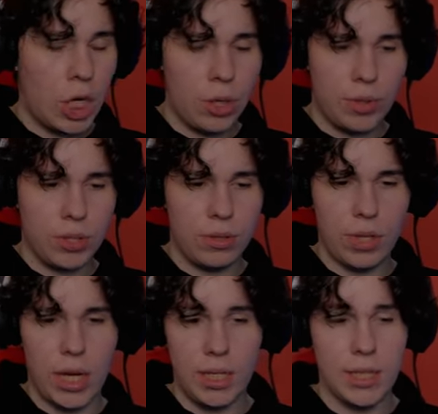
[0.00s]

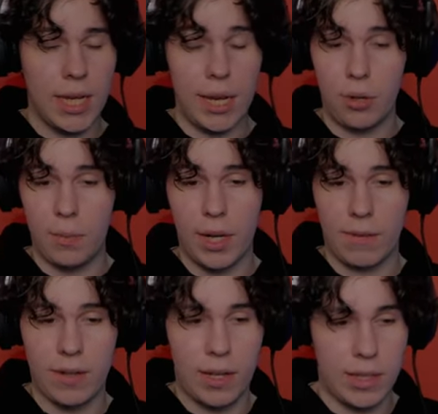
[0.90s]
Also, insane opening
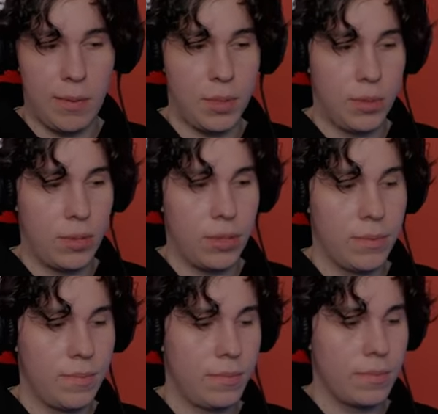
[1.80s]
for this episode too.